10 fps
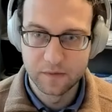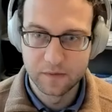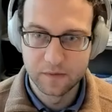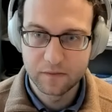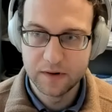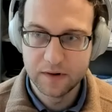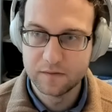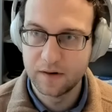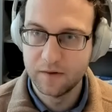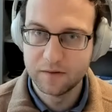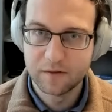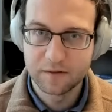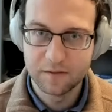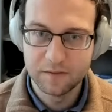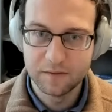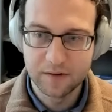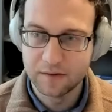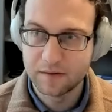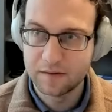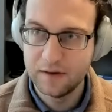screen sharing mode so you
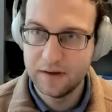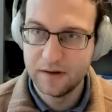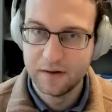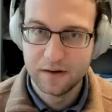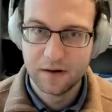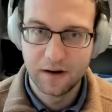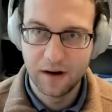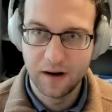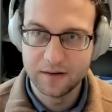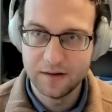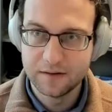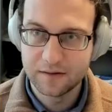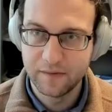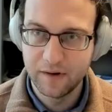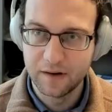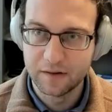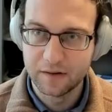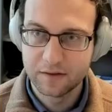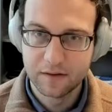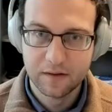can see each of
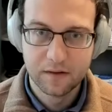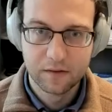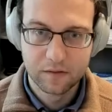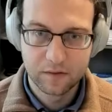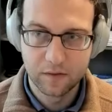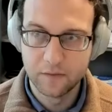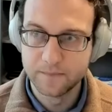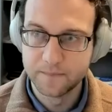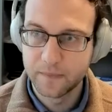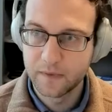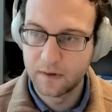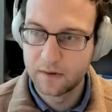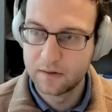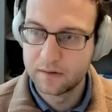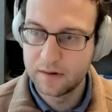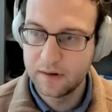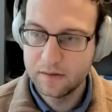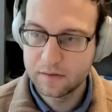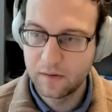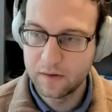us. So to
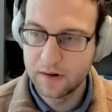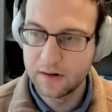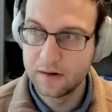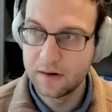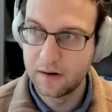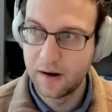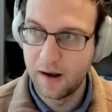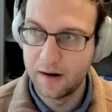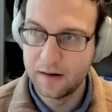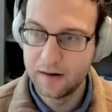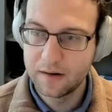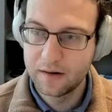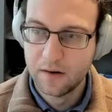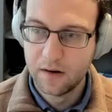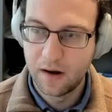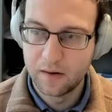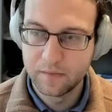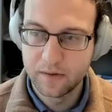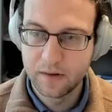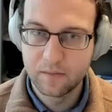get started here, I think I
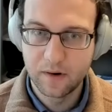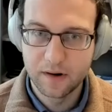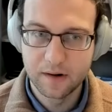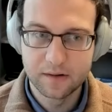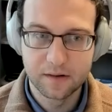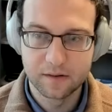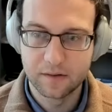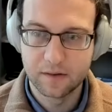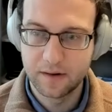really wanted to